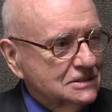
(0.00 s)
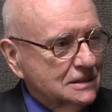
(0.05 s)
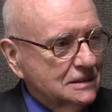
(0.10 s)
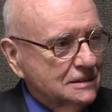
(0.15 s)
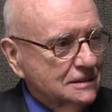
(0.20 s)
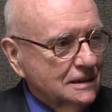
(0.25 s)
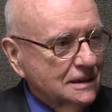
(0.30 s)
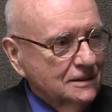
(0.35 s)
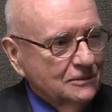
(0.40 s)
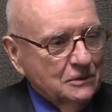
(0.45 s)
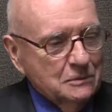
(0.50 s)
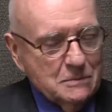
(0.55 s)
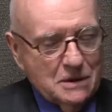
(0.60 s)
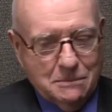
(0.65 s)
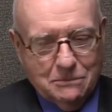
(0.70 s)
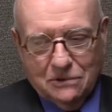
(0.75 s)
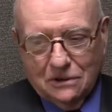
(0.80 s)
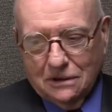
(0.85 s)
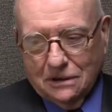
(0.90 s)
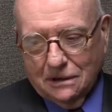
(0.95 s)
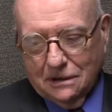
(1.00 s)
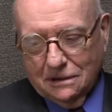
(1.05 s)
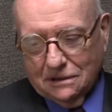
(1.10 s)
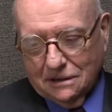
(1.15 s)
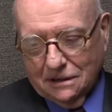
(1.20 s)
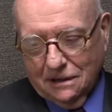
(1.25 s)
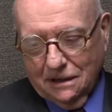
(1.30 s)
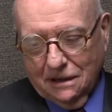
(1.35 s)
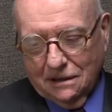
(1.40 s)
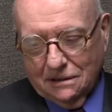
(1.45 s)
And I remember,
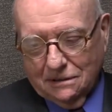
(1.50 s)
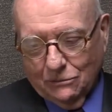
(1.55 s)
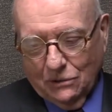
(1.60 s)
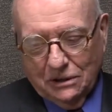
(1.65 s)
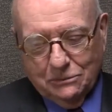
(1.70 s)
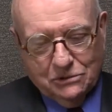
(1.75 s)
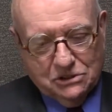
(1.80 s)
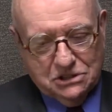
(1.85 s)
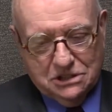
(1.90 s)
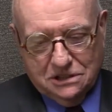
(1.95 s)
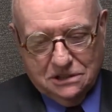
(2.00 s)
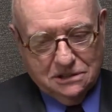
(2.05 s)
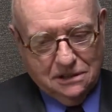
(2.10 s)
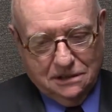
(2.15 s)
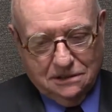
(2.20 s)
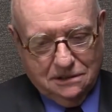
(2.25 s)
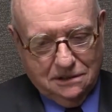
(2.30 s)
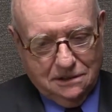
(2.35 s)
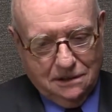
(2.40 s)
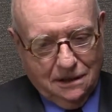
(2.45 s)
again, we were still